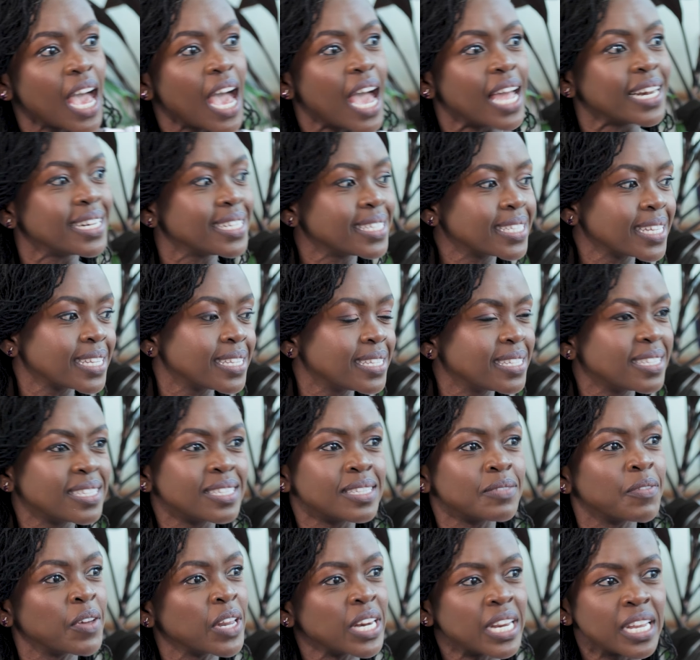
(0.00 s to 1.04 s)
And he said,
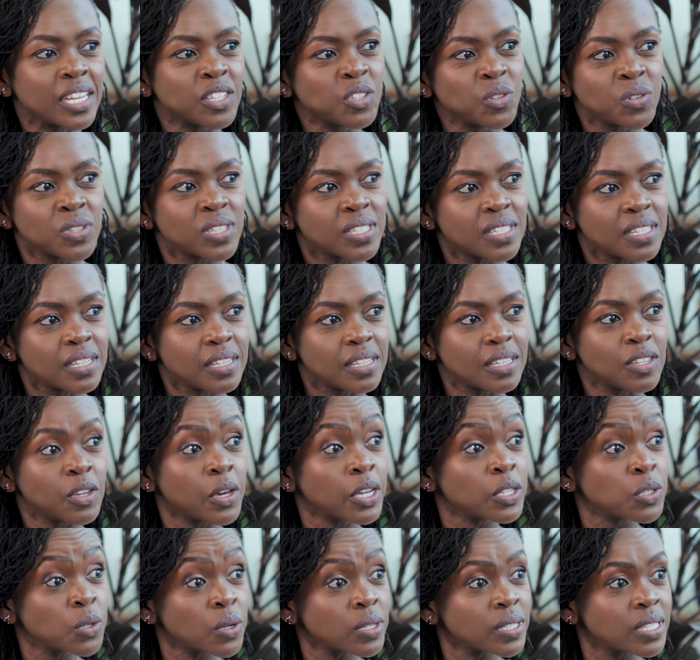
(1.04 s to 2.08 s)
it's very exhausting. You're
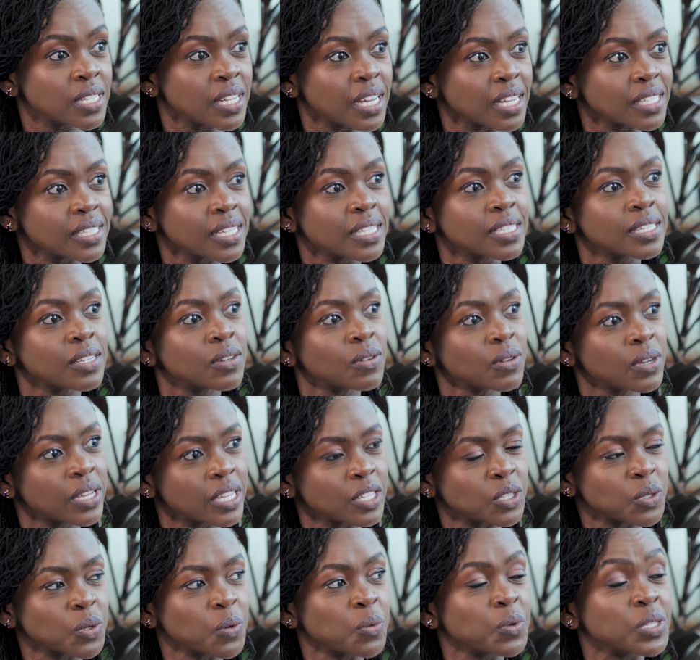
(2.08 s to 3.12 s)
exhausting us. I said, okay.
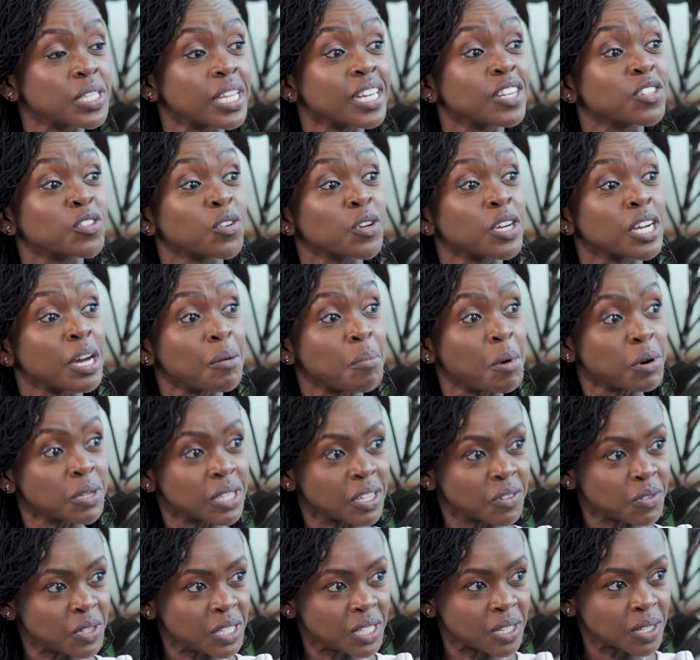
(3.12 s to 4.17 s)
So we started talking about
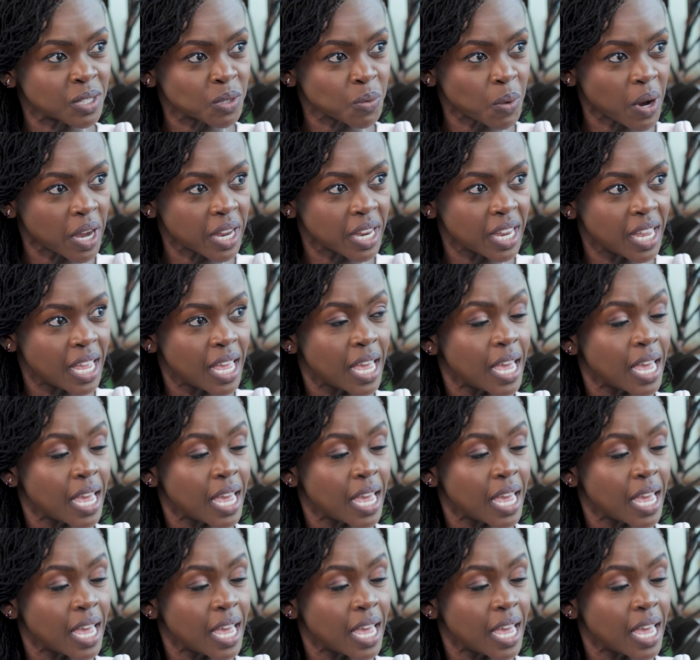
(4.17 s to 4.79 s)
the reasons why.